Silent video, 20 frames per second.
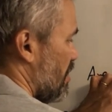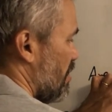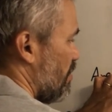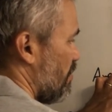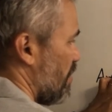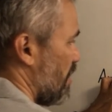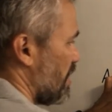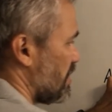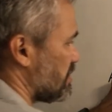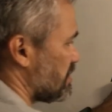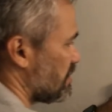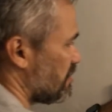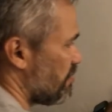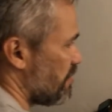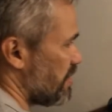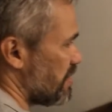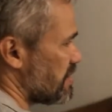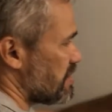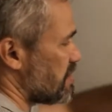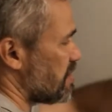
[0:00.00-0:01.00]
must
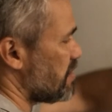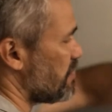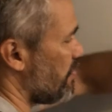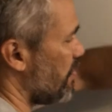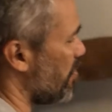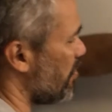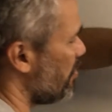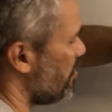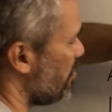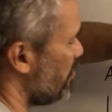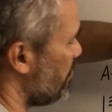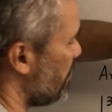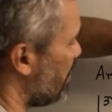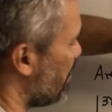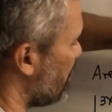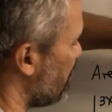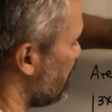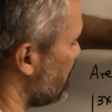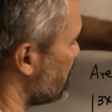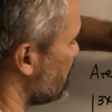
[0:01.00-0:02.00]
be 0,
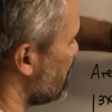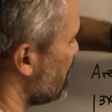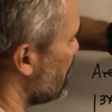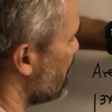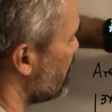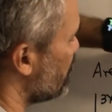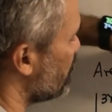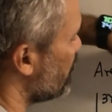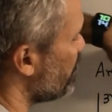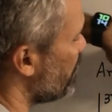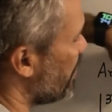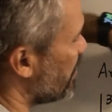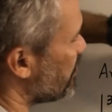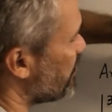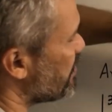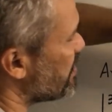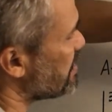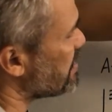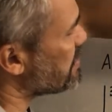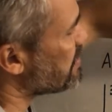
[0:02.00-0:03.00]
because two
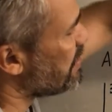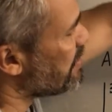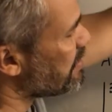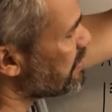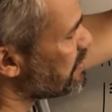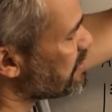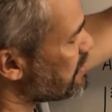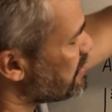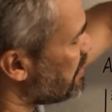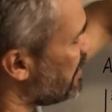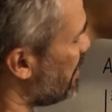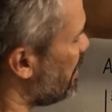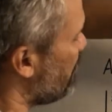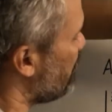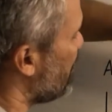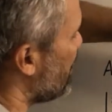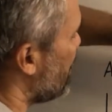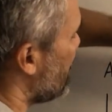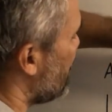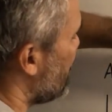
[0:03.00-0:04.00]
matrices are the
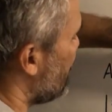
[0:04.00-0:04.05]
same.